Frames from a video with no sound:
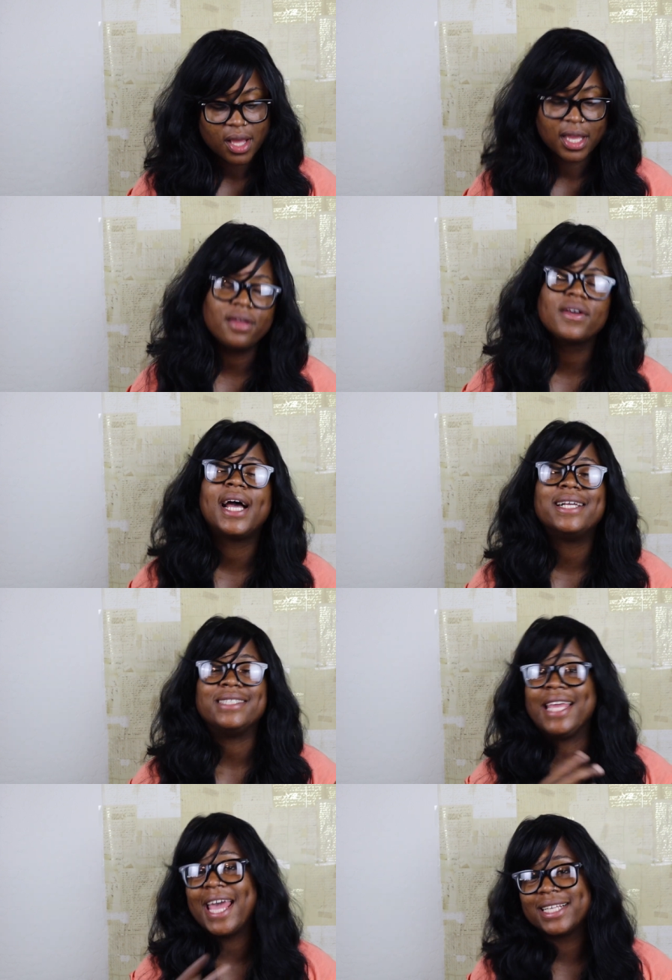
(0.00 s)
Can you
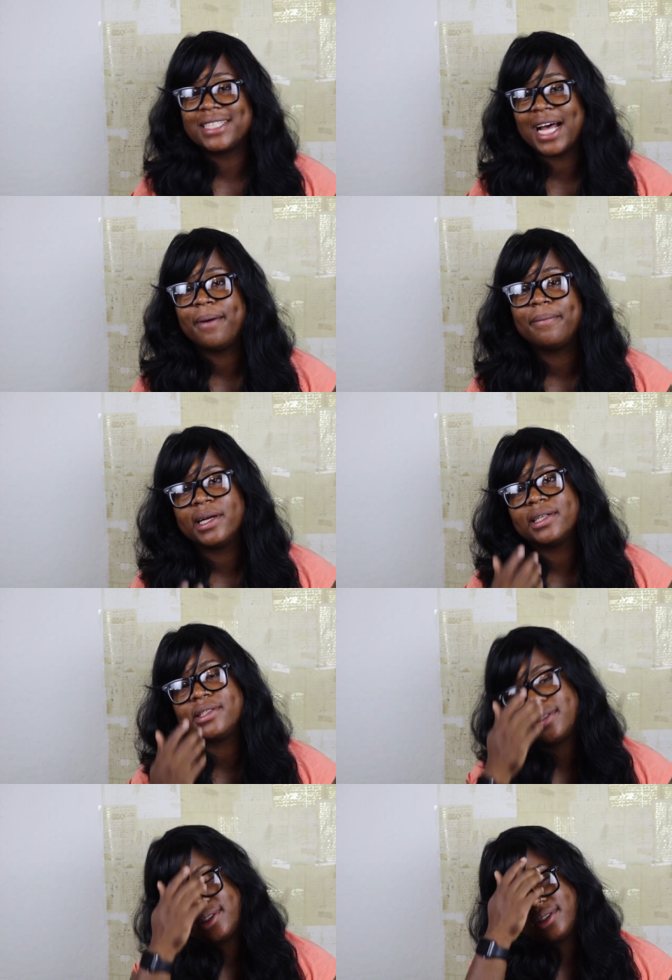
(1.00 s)
guys guess how much